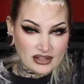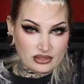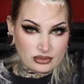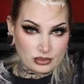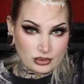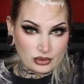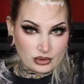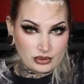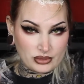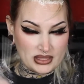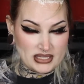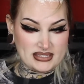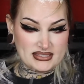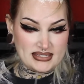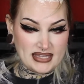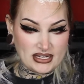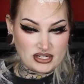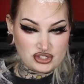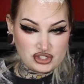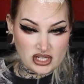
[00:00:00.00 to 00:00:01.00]
through this
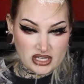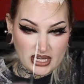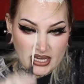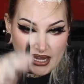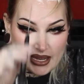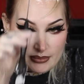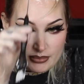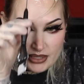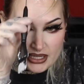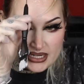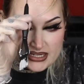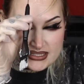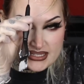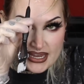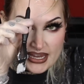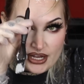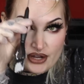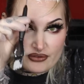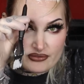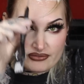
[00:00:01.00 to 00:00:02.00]
section and I'm gonna
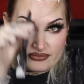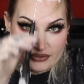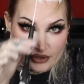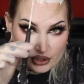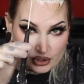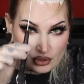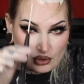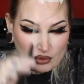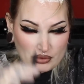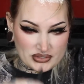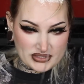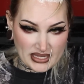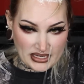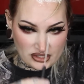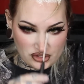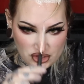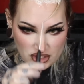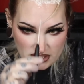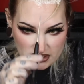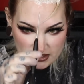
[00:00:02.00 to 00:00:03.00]
take vertical
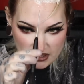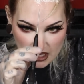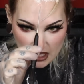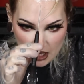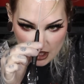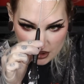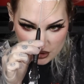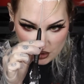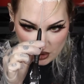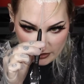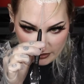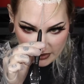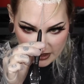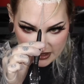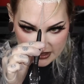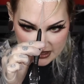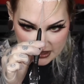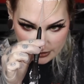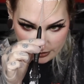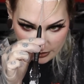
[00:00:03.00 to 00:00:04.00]
sections. So I'm
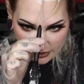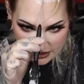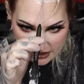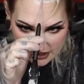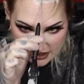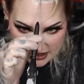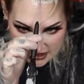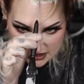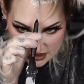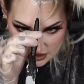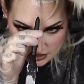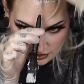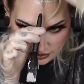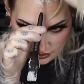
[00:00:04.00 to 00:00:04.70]
gonna split this